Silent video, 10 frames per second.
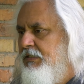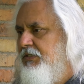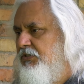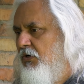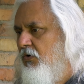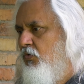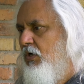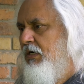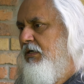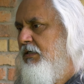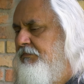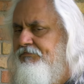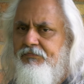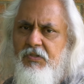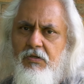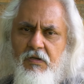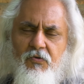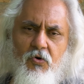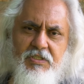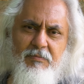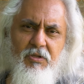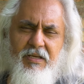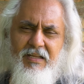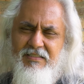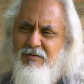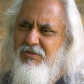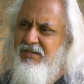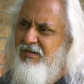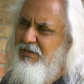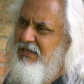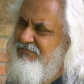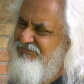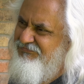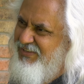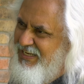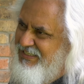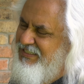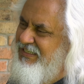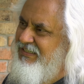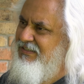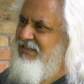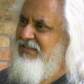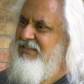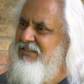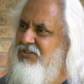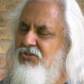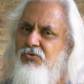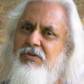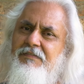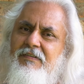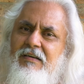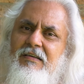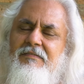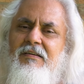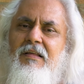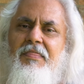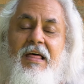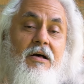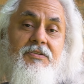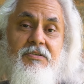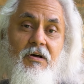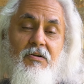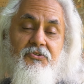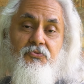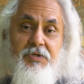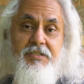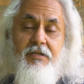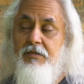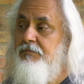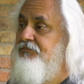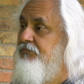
So, of course, I'm looking at something at about $18,000 to $25,000 retail.